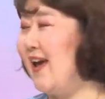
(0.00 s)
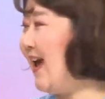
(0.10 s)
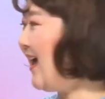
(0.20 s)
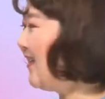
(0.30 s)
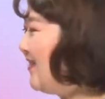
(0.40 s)

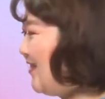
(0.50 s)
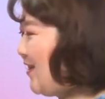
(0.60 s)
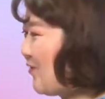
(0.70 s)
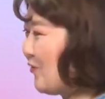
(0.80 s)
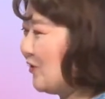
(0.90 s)
and
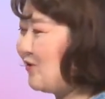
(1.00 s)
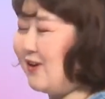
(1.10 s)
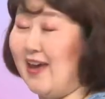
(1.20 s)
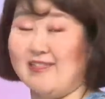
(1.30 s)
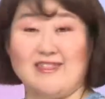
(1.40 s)
they're going to
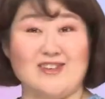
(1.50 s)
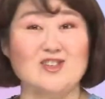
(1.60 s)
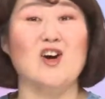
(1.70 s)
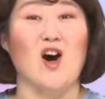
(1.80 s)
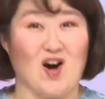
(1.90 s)
get this
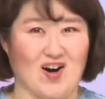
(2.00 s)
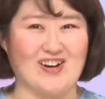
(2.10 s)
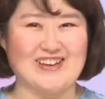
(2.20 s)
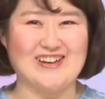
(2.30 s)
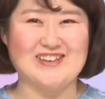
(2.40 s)
card.